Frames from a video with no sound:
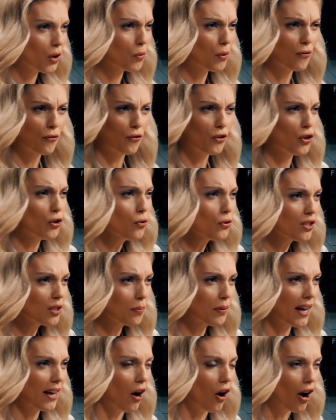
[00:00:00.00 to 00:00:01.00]
who refuse to
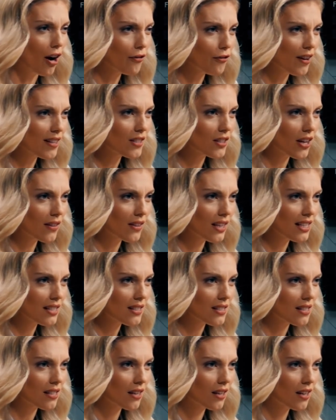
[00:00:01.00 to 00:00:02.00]
play offense on
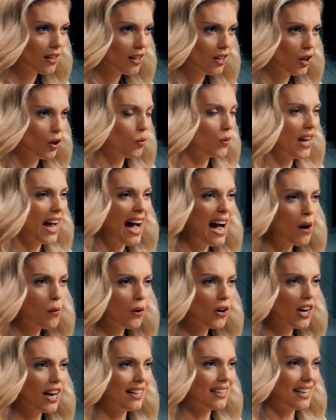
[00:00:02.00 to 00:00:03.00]
this, who
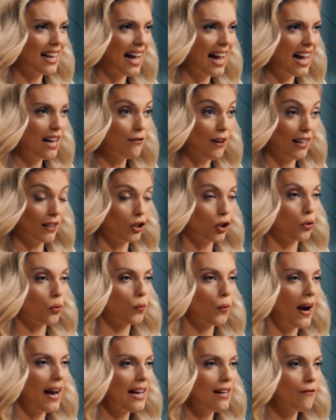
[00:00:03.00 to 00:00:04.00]
cower and cave and
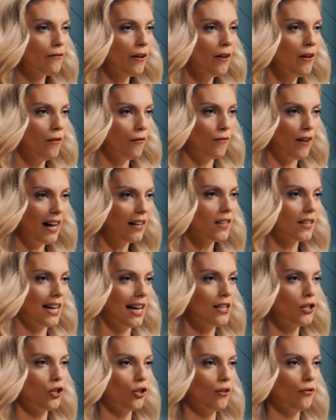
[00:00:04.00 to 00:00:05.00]
crave
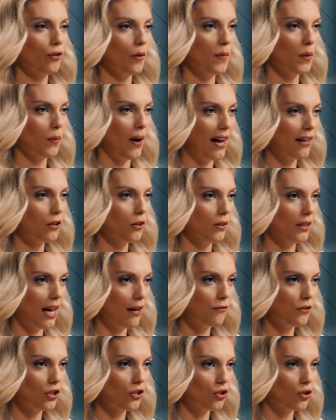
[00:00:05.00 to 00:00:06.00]
validation from the radical
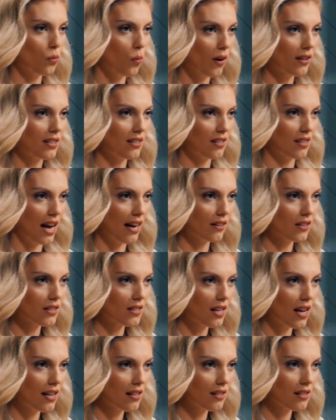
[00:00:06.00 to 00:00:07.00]
leftists who want to
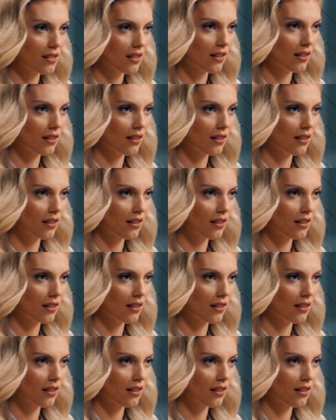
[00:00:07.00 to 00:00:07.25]
silence us,